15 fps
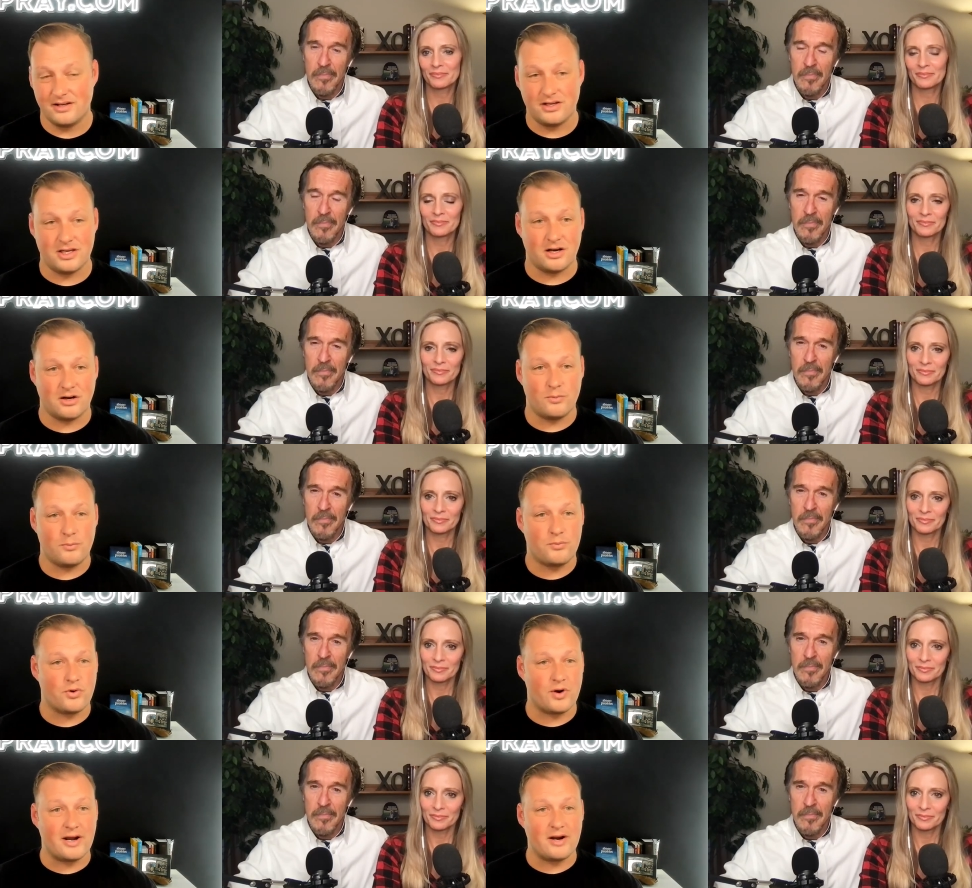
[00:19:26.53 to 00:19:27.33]
Speaker 1: you know,
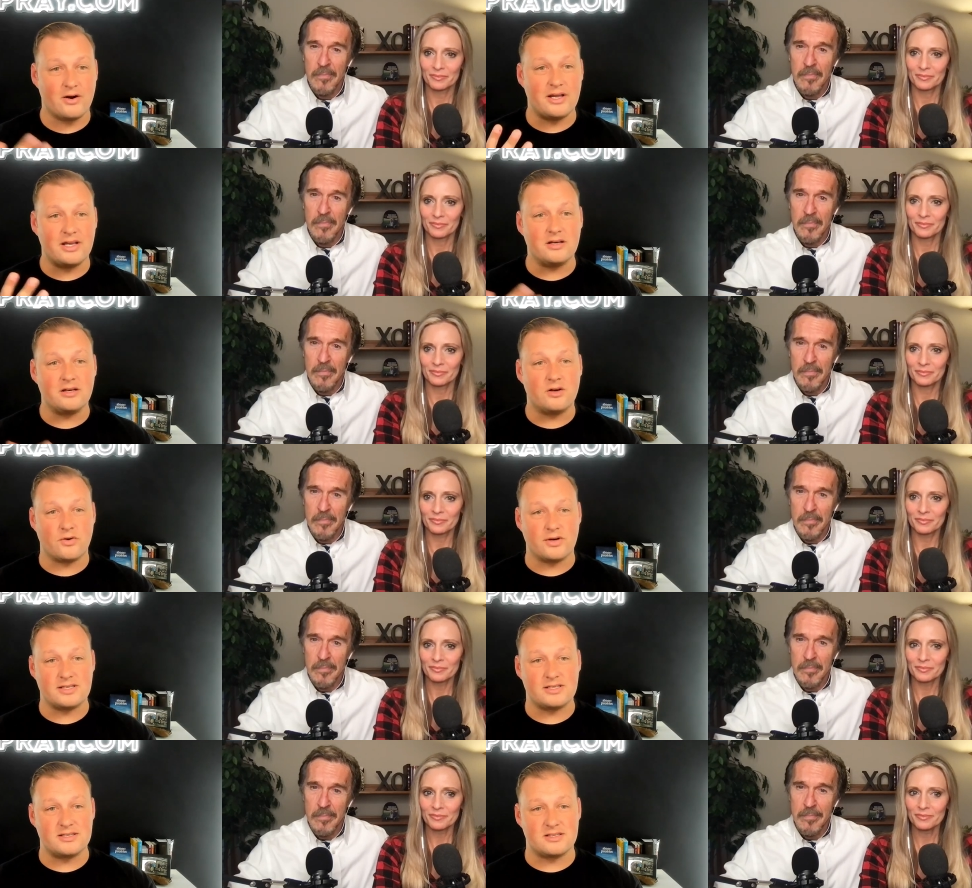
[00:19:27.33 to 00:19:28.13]
prayer
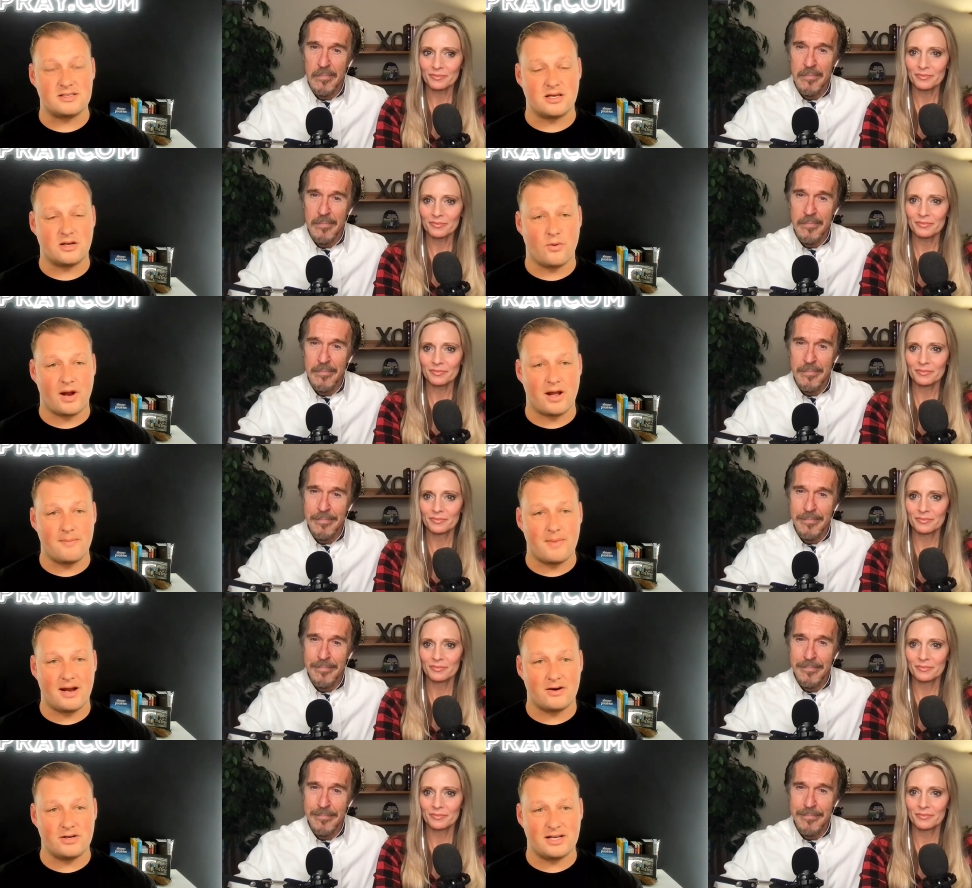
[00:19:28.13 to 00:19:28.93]
increases the gray
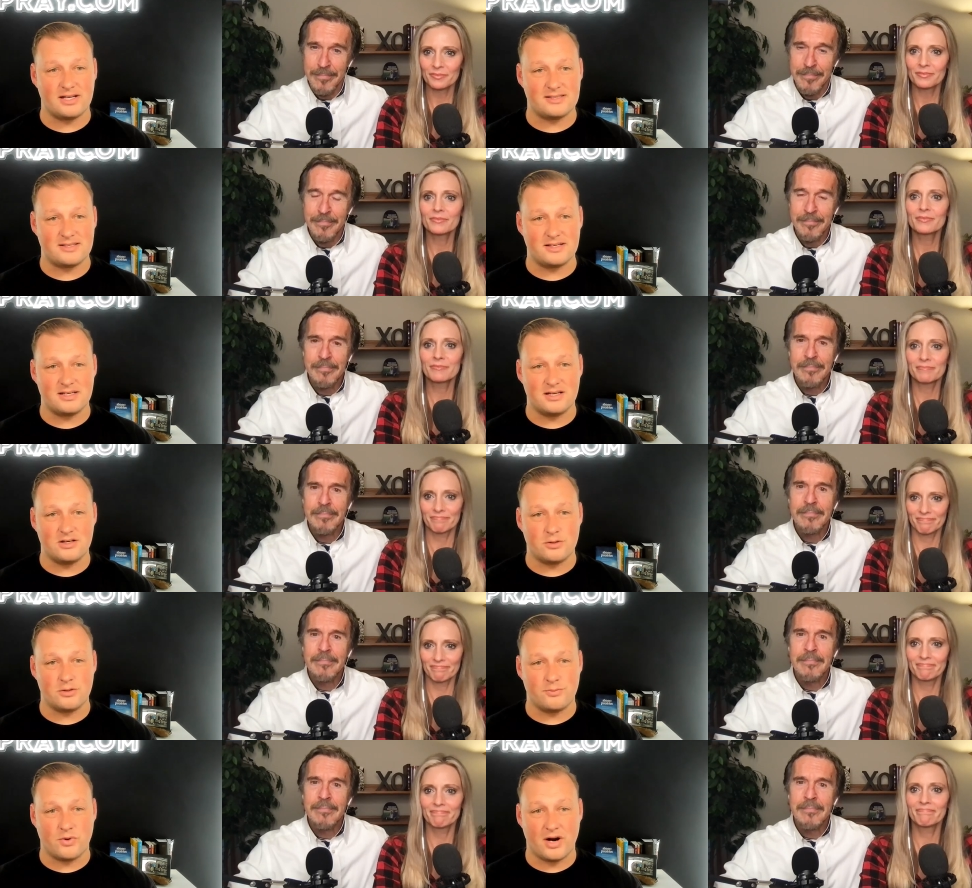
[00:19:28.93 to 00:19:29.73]
matter density in
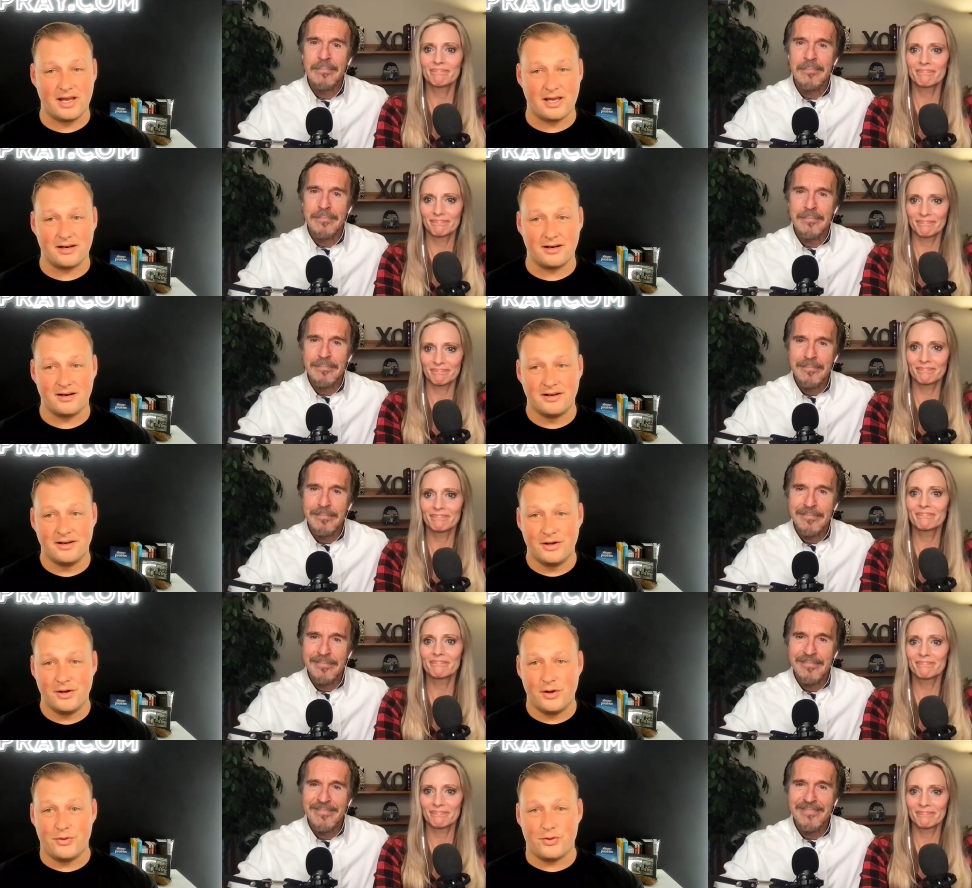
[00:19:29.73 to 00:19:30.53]
your brain.
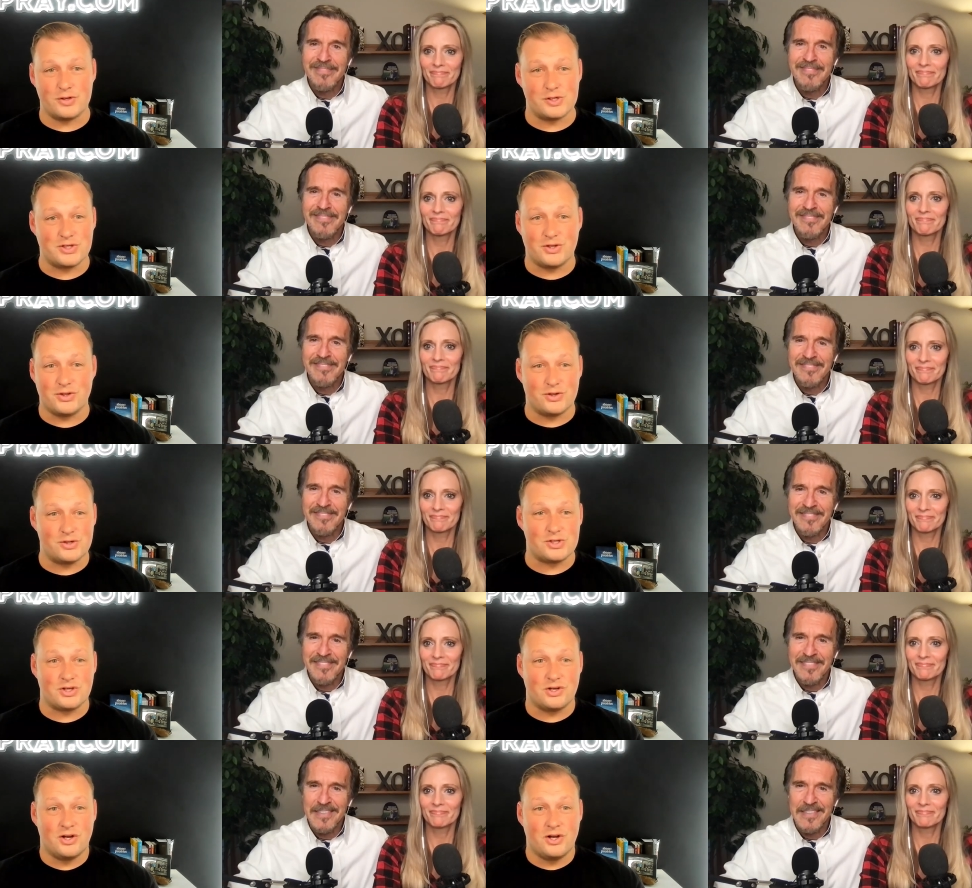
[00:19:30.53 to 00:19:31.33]
There's
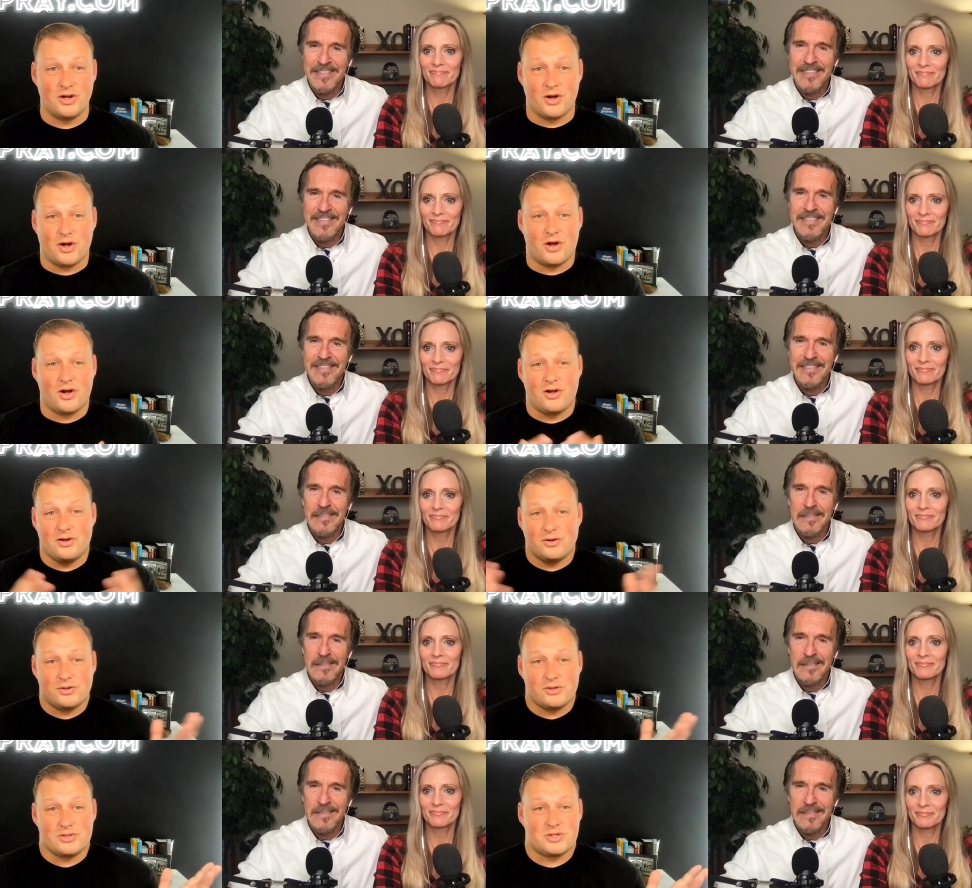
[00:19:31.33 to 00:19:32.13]
there's
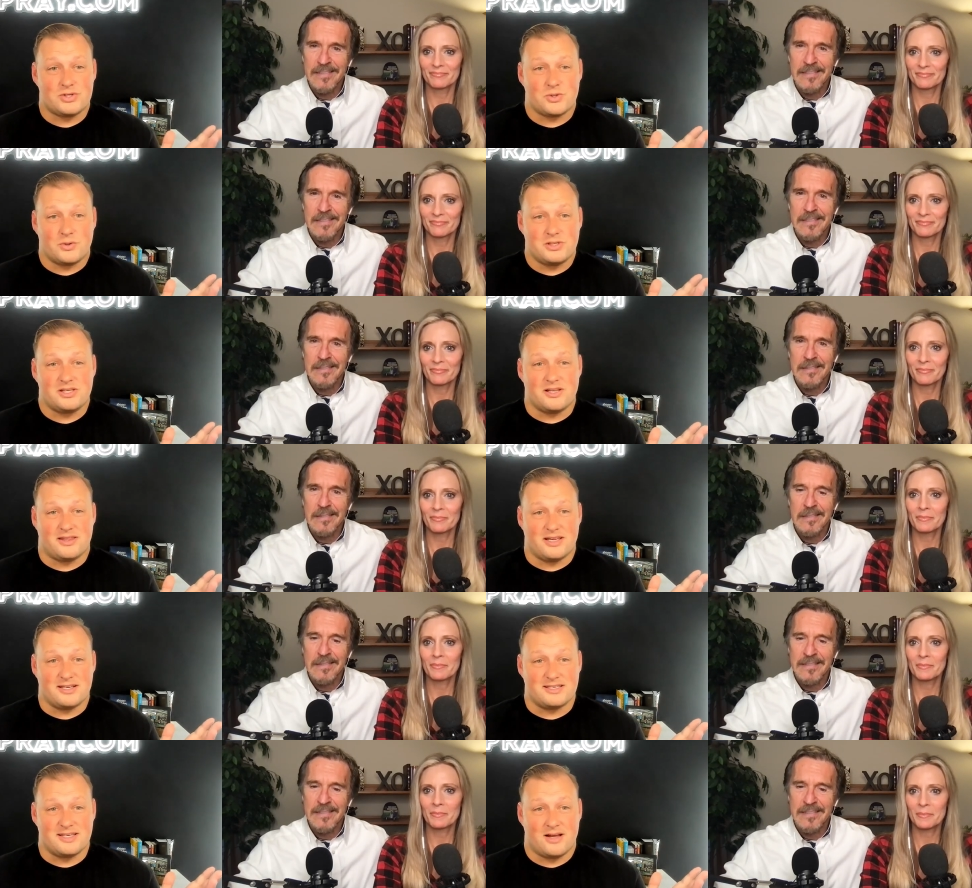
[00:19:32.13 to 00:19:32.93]
all sorts of
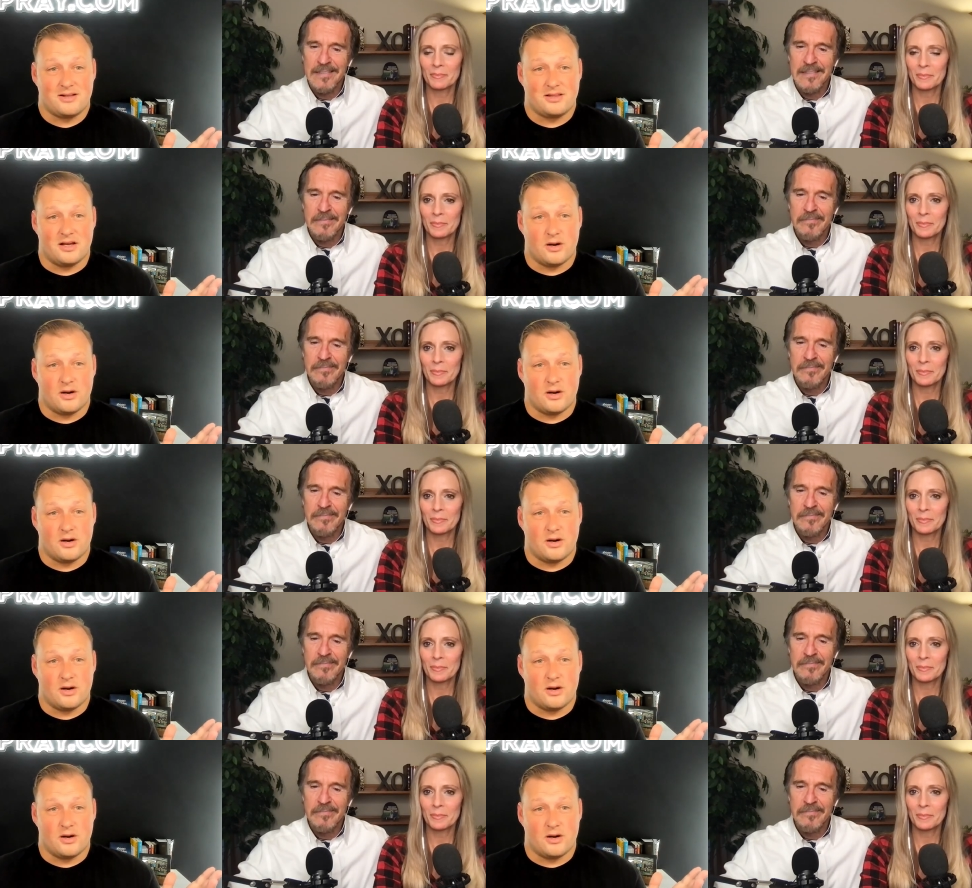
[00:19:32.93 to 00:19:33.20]
things out